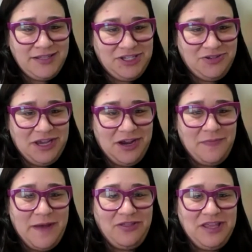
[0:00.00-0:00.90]
Did you hear
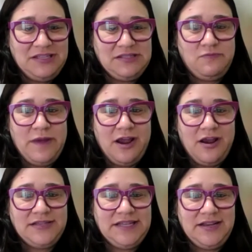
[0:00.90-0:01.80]
about this? Where
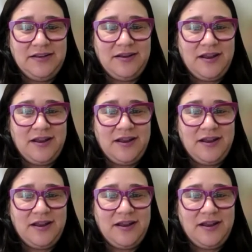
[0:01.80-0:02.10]
is it?